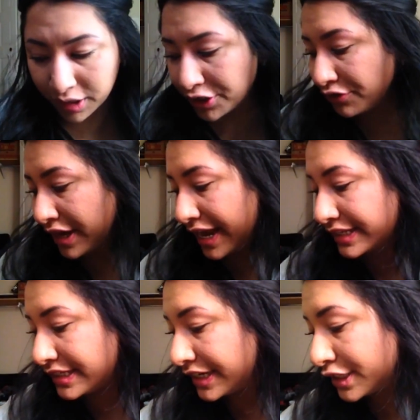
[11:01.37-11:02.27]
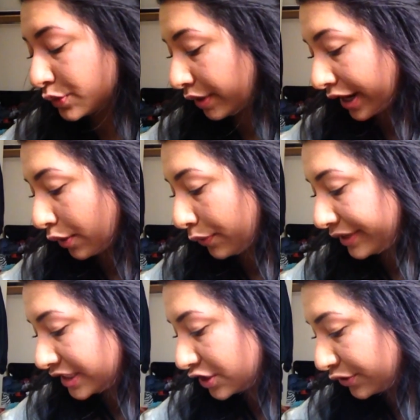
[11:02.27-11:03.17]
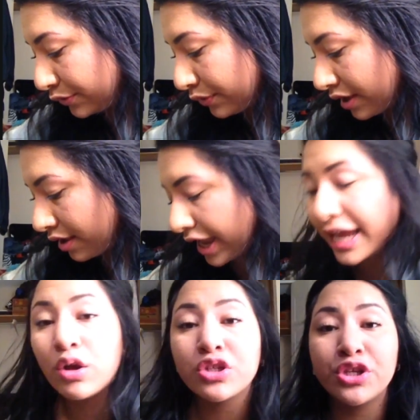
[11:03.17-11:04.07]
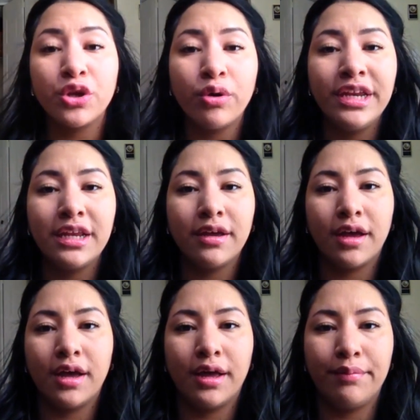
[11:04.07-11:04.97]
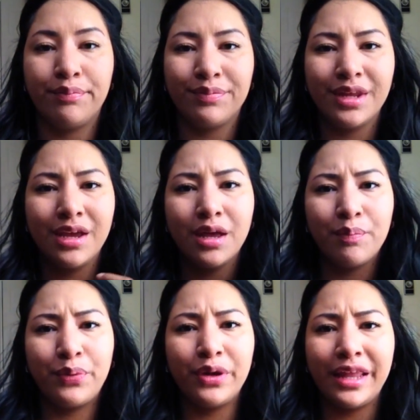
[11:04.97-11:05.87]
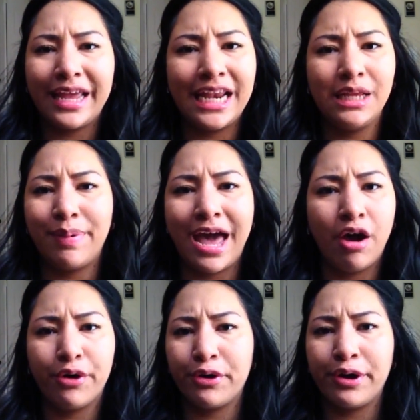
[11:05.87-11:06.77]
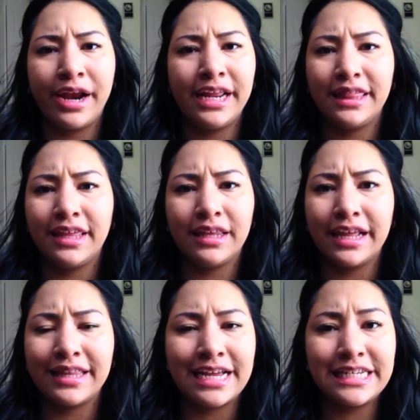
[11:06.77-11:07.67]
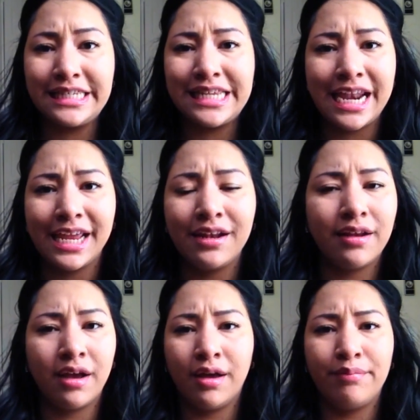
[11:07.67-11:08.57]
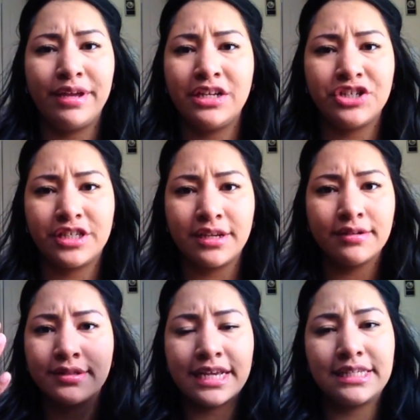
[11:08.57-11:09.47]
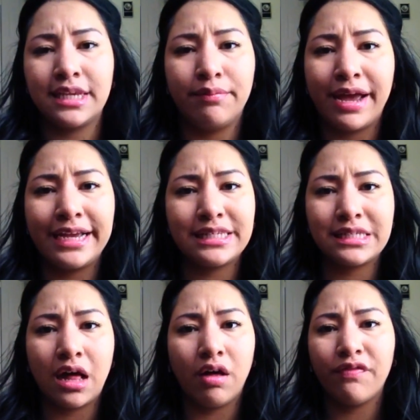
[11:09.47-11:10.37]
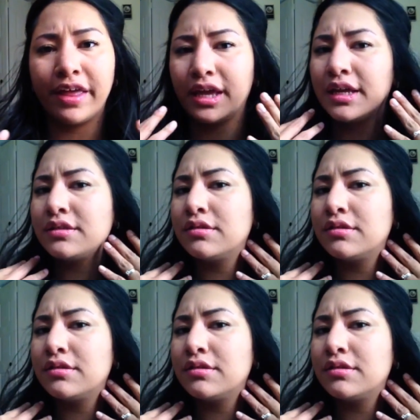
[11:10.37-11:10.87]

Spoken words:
going to do next is what I always do. And also, you don't need to put like any powder or anything like that to set it. It just sets in by itself. Like